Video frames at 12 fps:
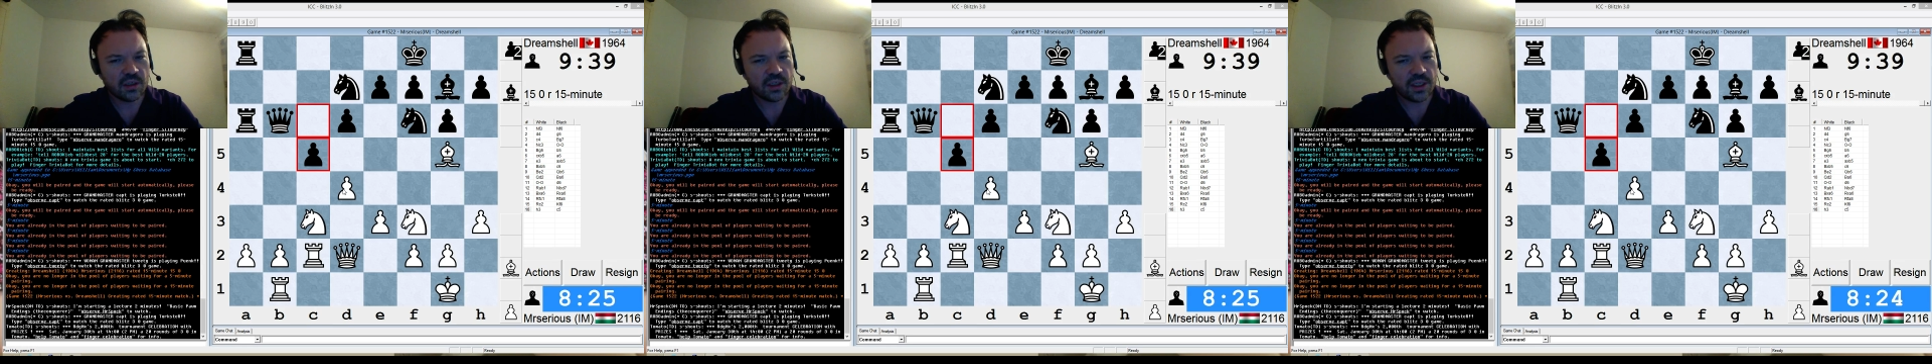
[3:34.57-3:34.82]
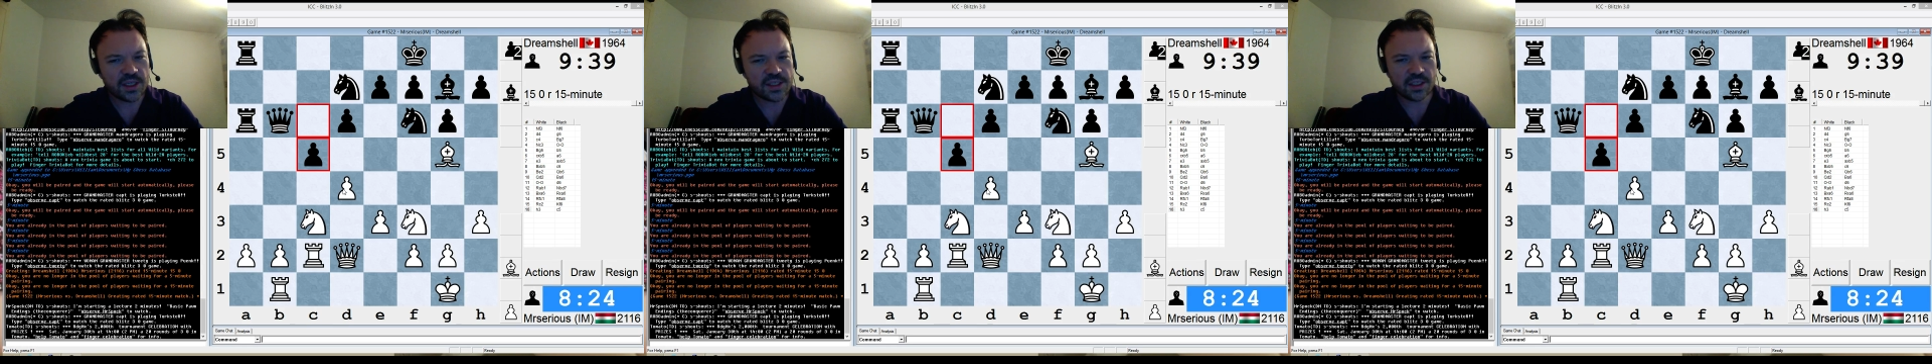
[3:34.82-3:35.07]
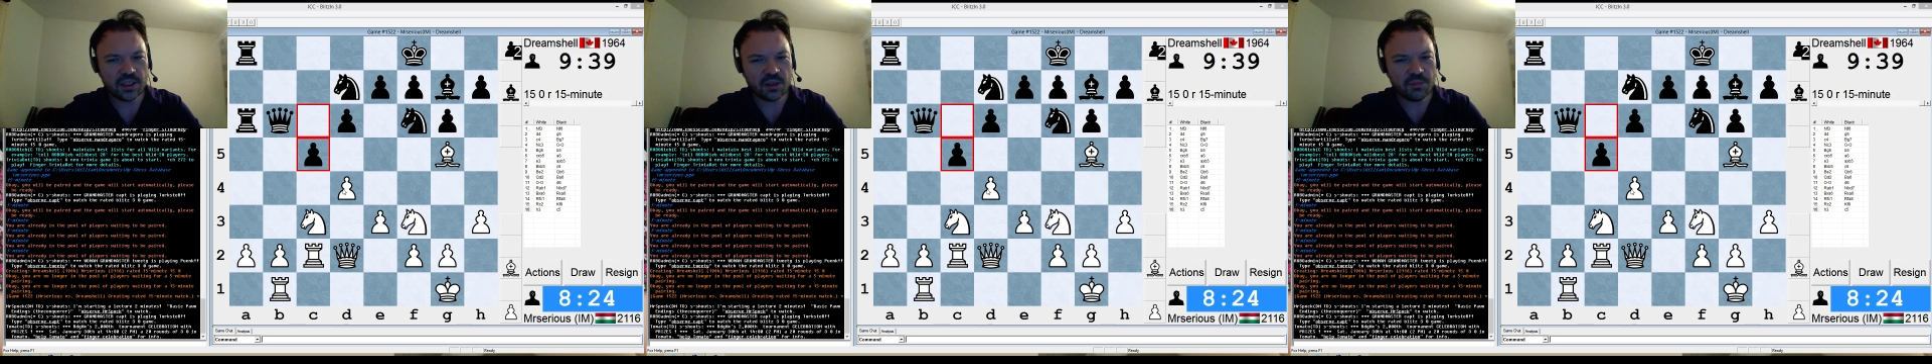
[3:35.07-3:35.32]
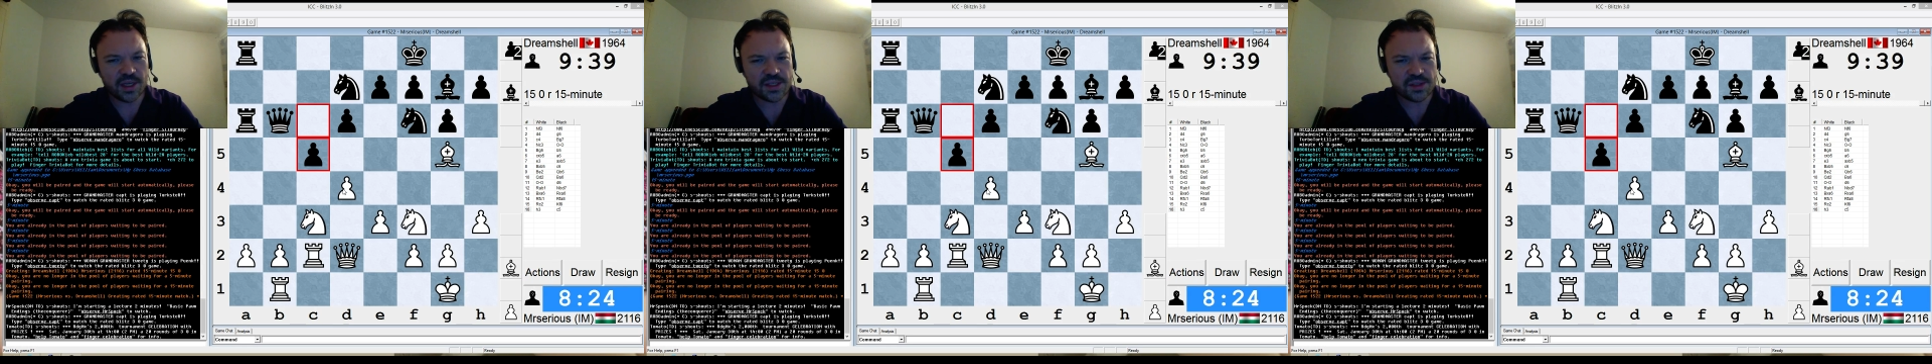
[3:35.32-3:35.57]
He has an
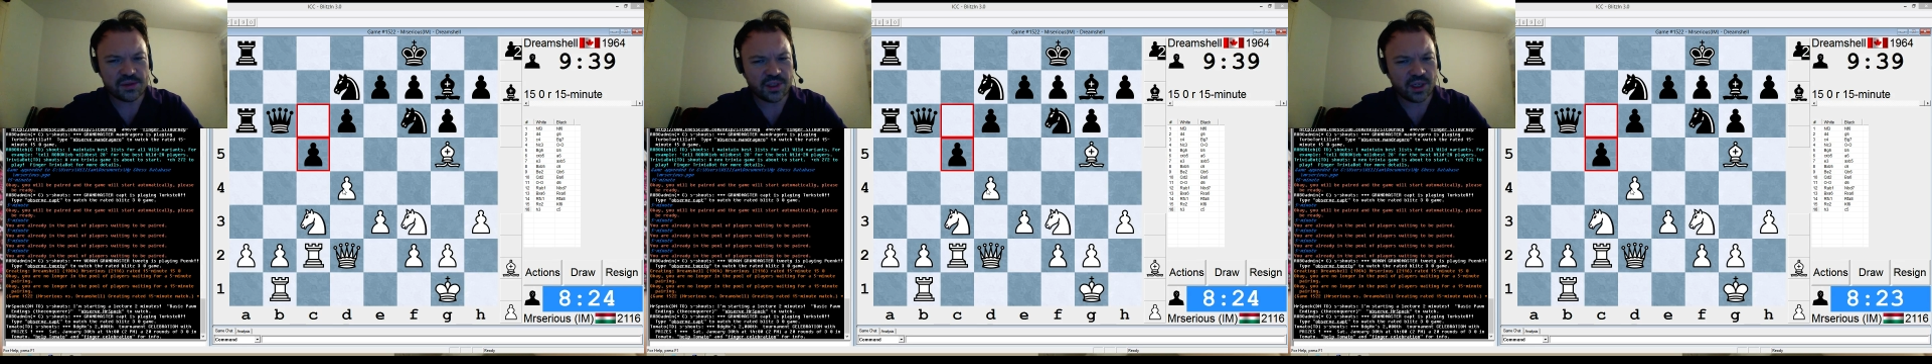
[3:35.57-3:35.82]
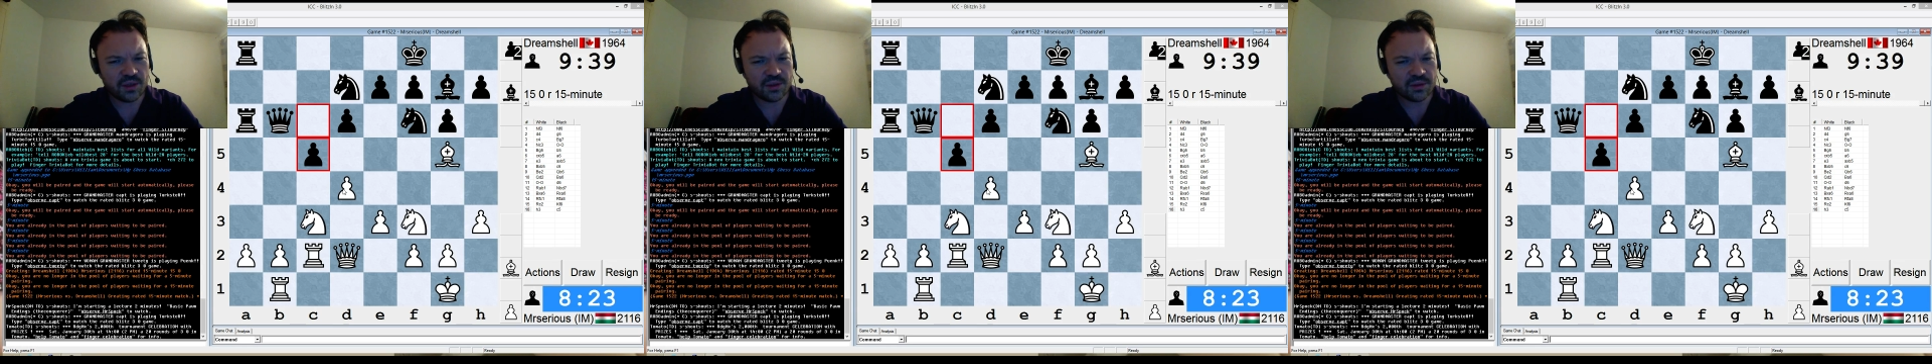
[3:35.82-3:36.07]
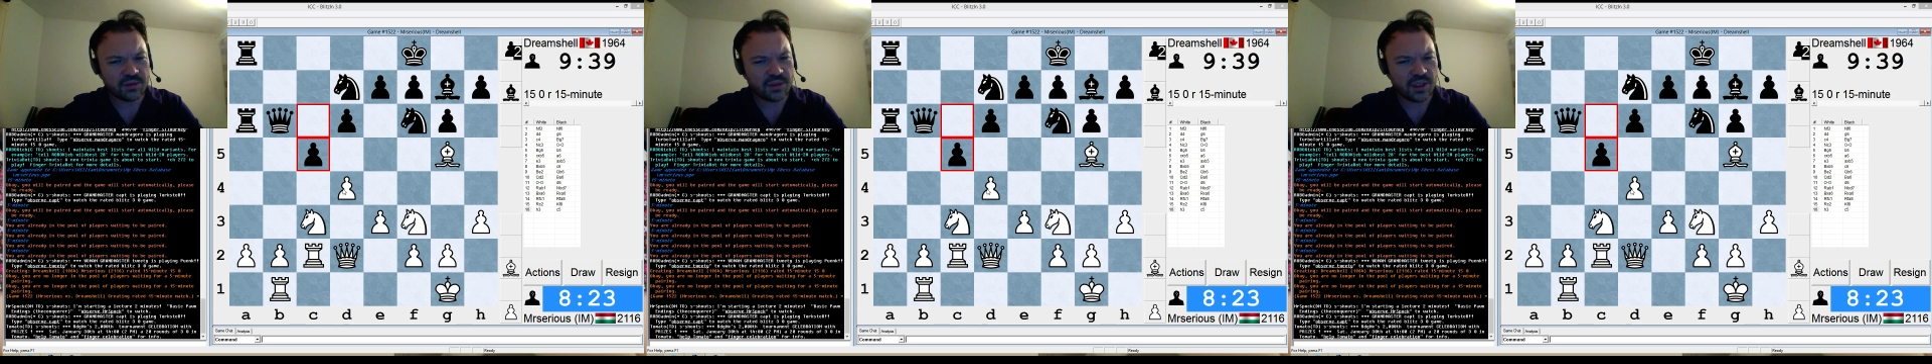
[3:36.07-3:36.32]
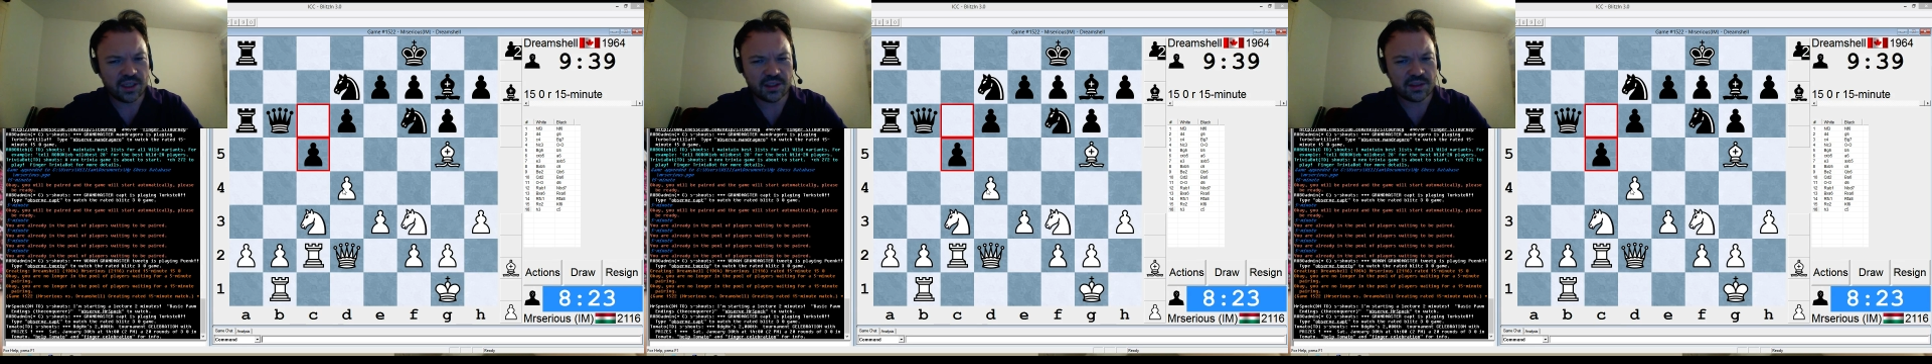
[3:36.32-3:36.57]
intermezzo there,
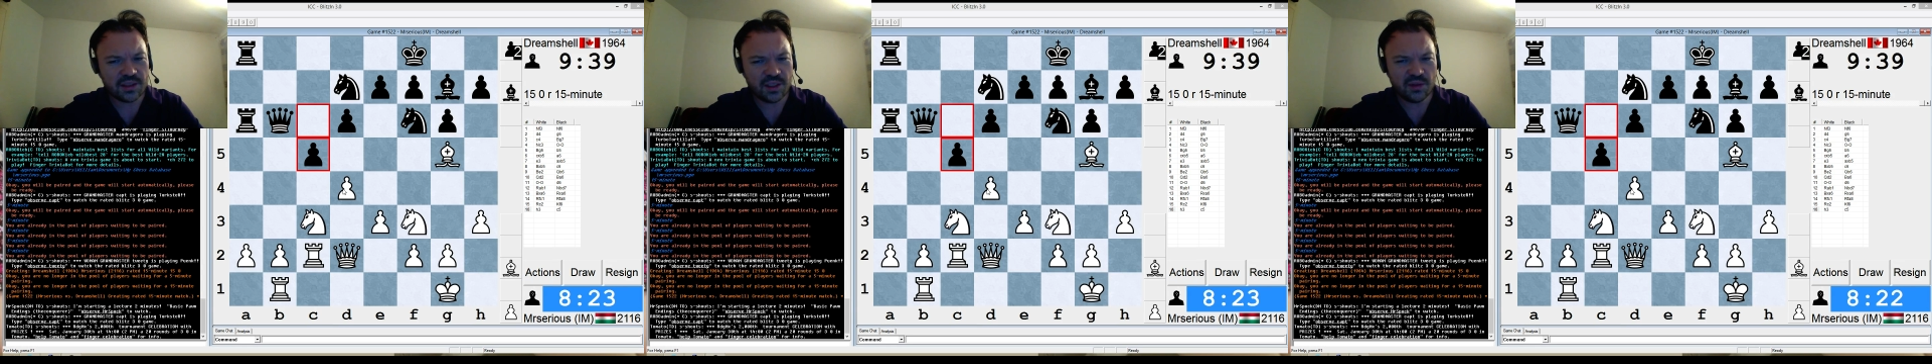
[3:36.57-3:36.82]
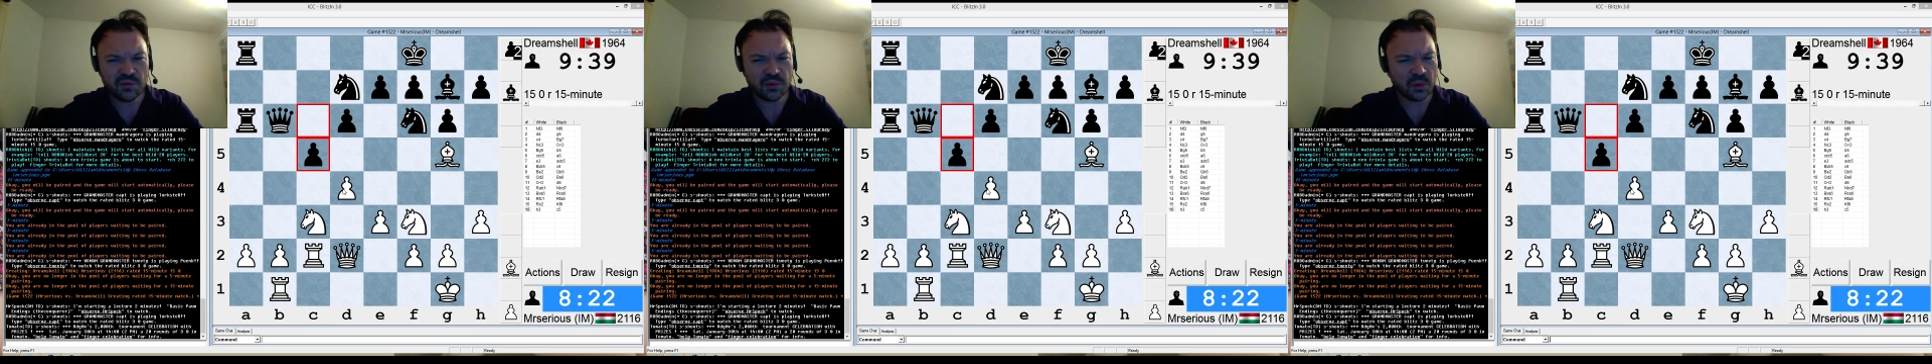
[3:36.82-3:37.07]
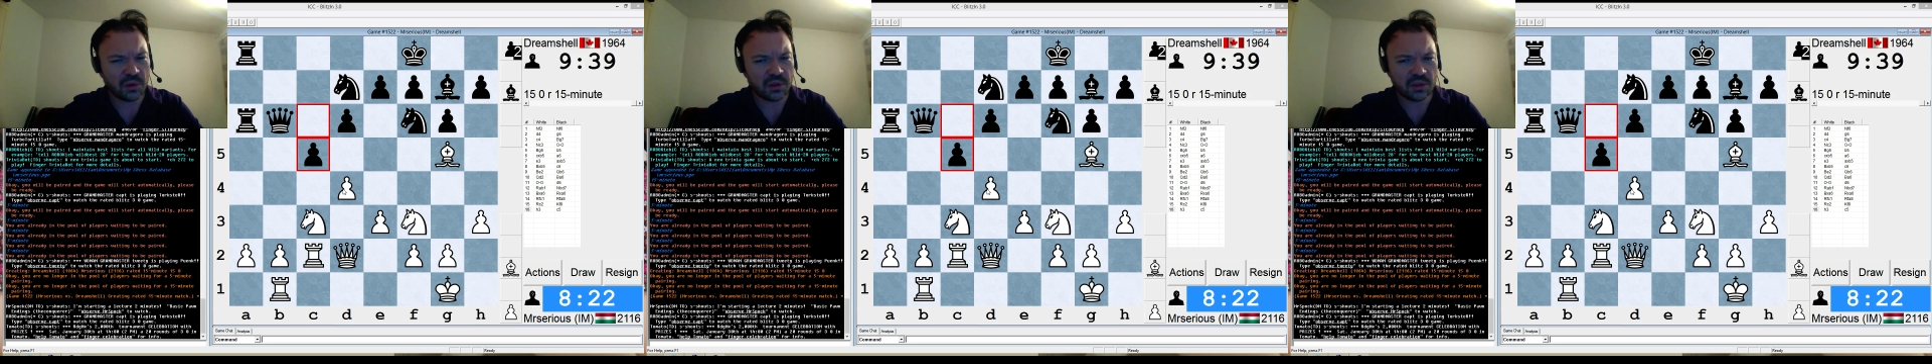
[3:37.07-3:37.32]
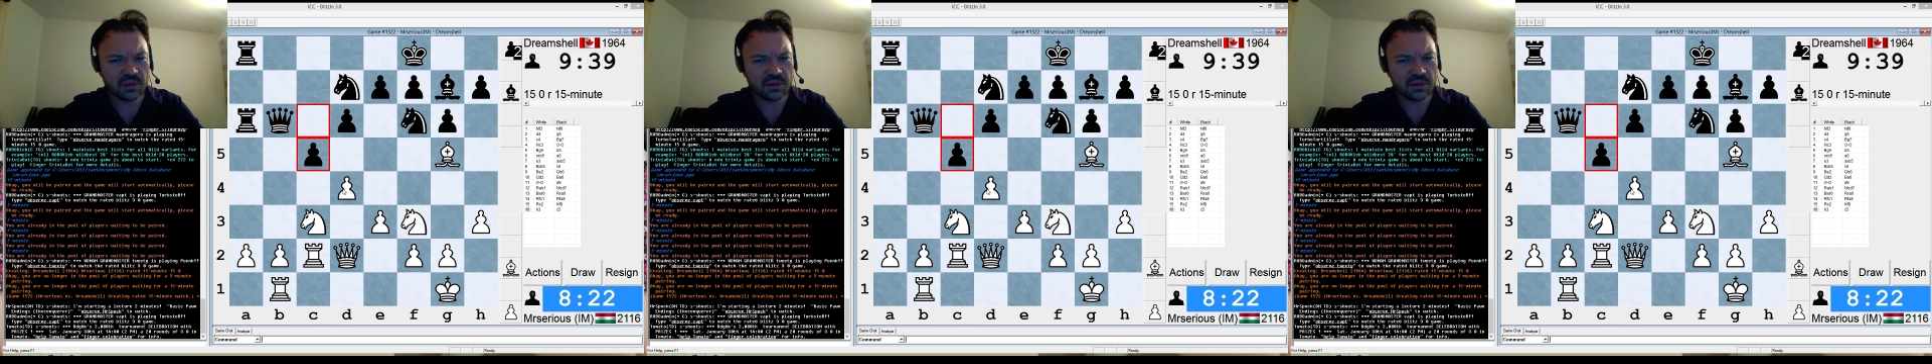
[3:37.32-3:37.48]
knight e4,